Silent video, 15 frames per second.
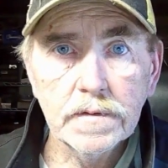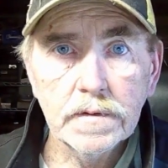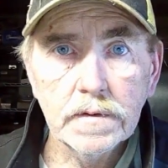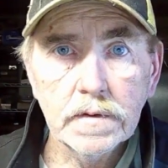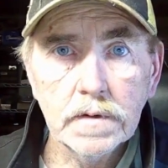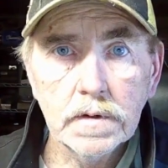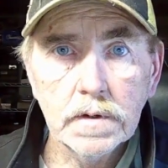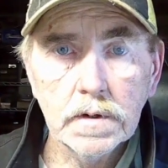
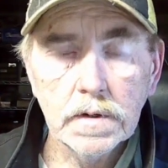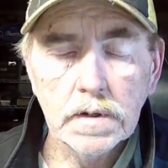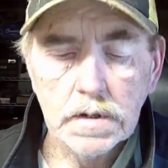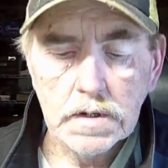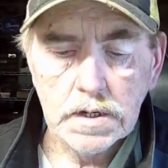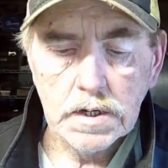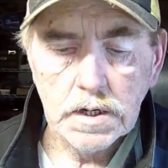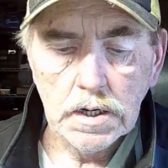
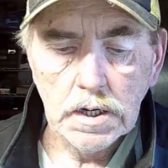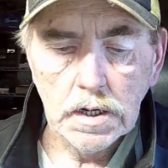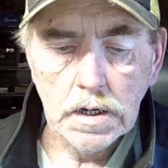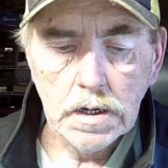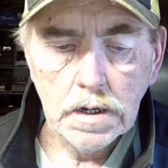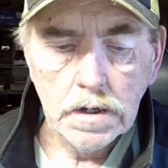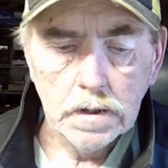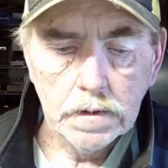
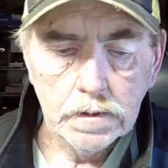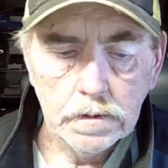(silence)